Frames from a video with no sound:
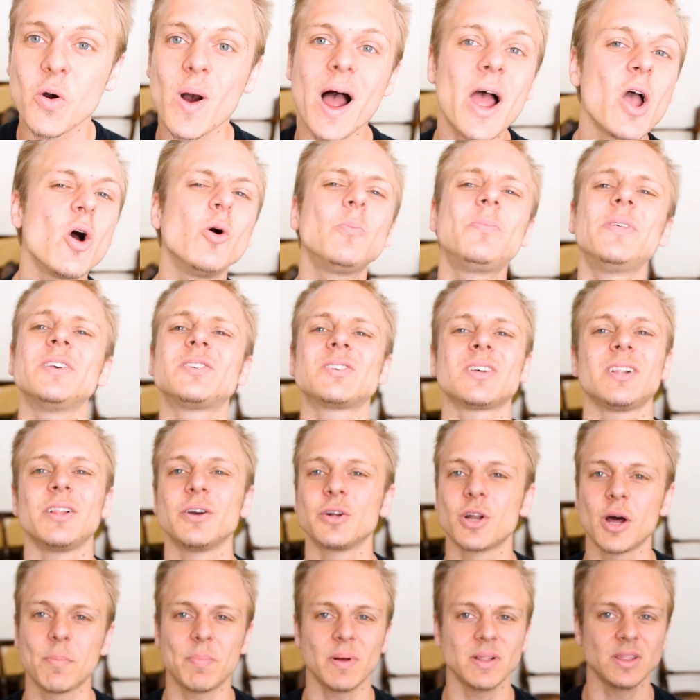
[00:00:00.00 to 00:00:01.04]
I hope this
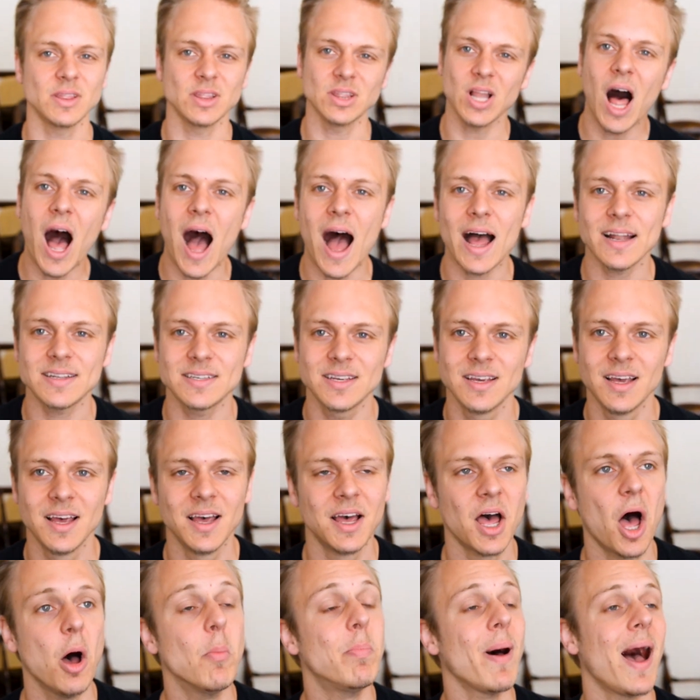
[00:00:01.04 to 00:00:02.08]
cleared up a lot
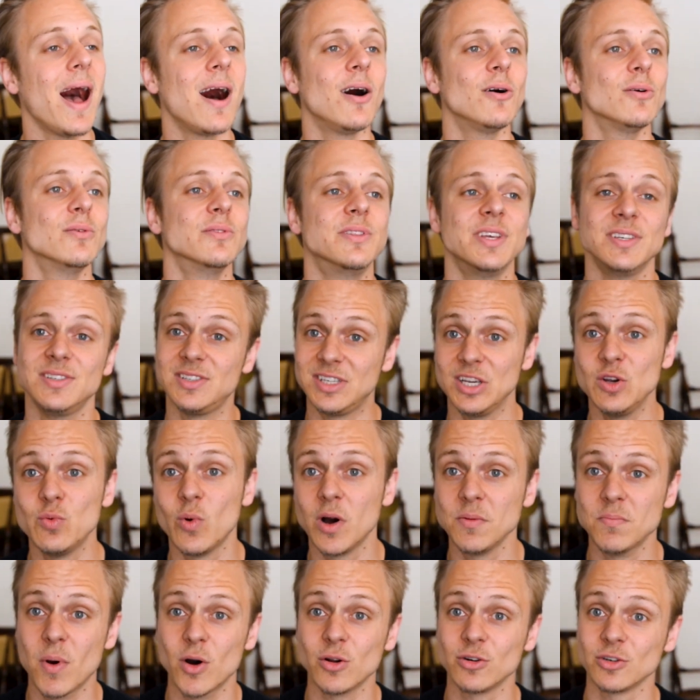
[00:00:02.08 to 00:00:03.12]
about the
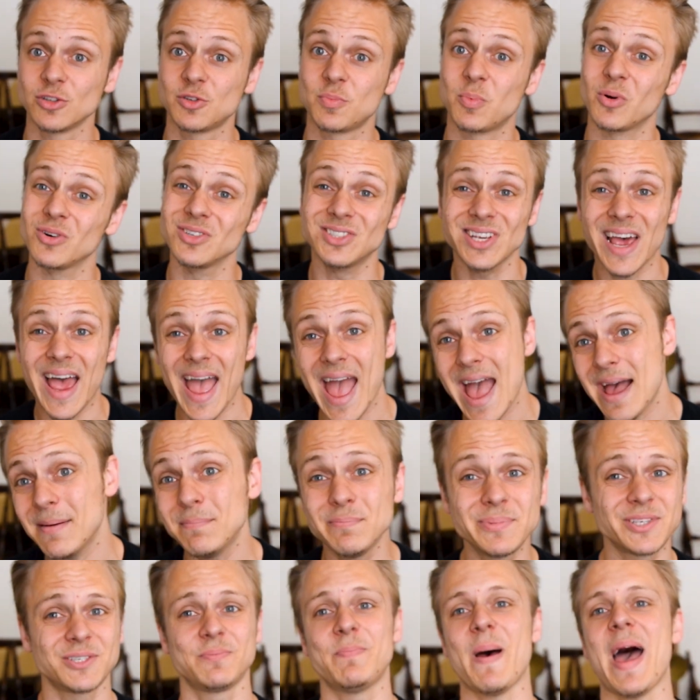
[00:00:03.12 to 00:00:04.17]
Z1 Motorsports
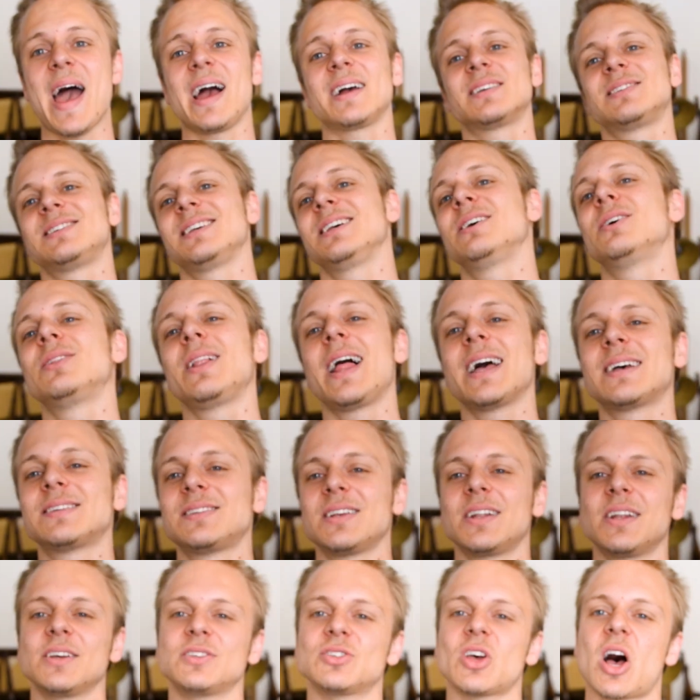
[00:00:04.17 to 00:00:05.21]
M-Spec single
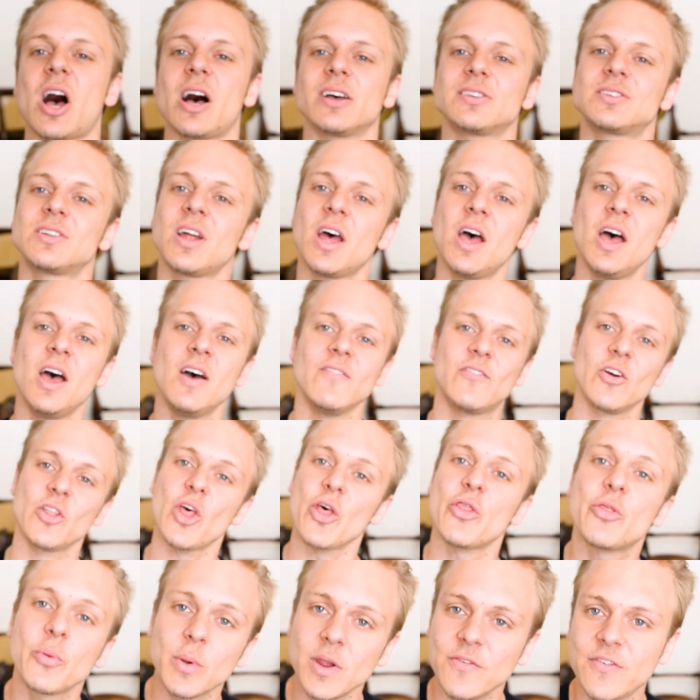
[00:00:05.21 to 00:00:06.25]
exit exhaust for the
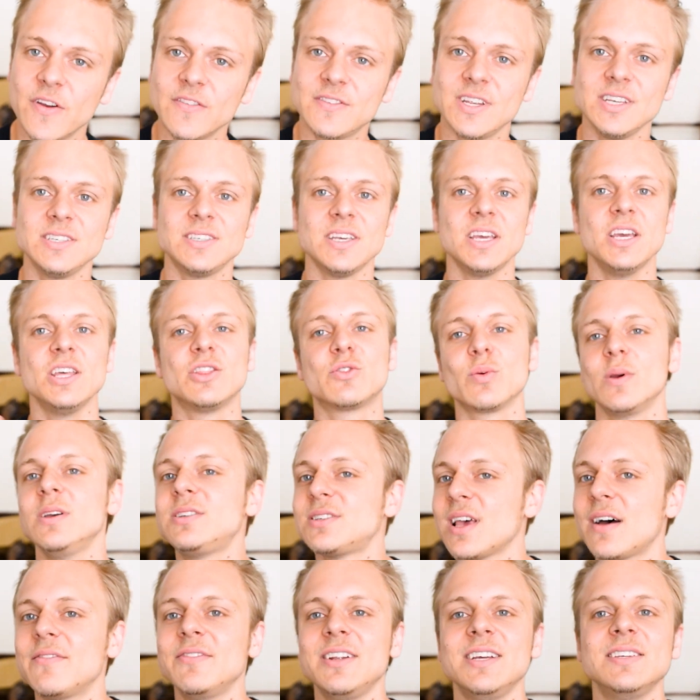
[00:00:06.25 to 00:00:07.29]
350Z,
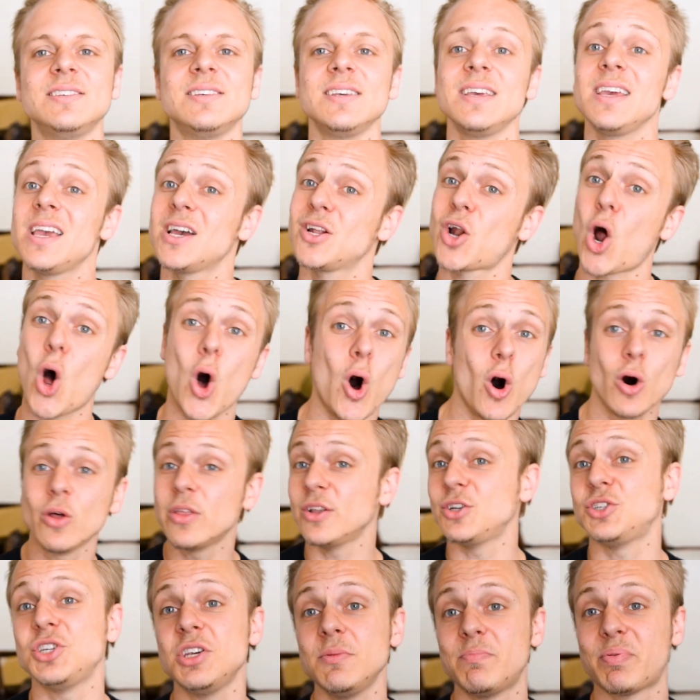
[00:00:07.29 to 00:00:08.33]
370Z, and all
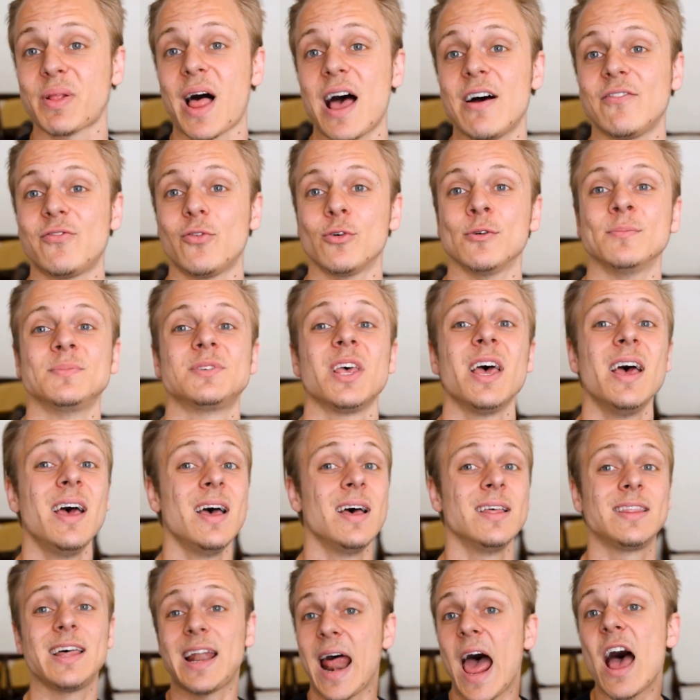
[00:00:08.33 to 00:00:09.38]
the G platforms
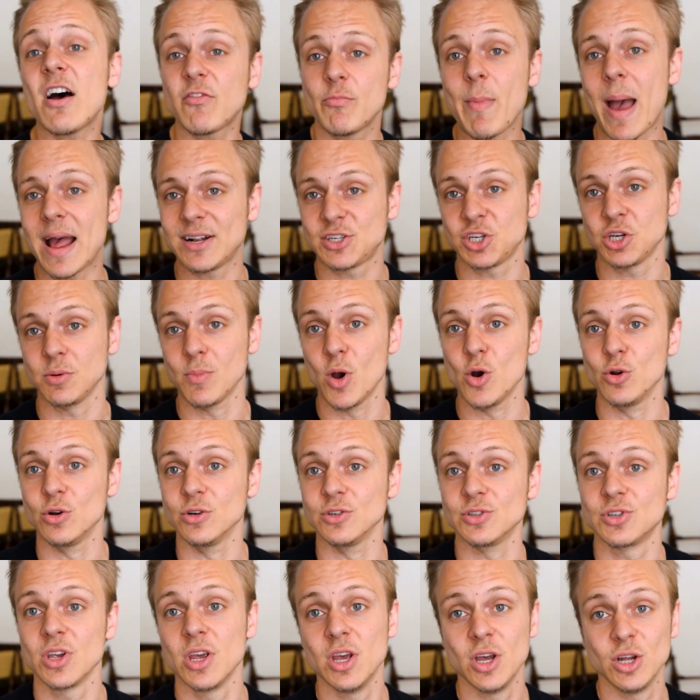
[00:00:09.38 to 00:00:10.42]
that have matching
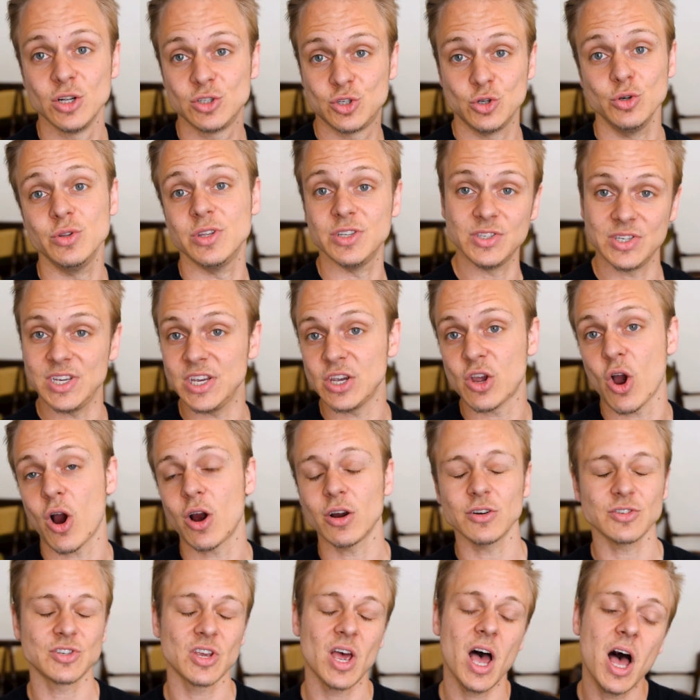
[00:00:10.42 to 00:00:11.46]
motors to the Z
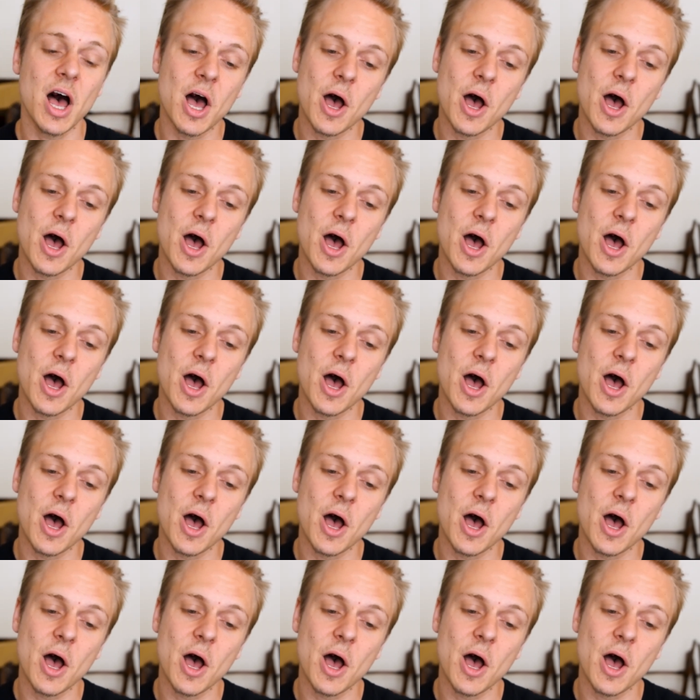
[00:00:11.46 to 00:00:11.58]
cars.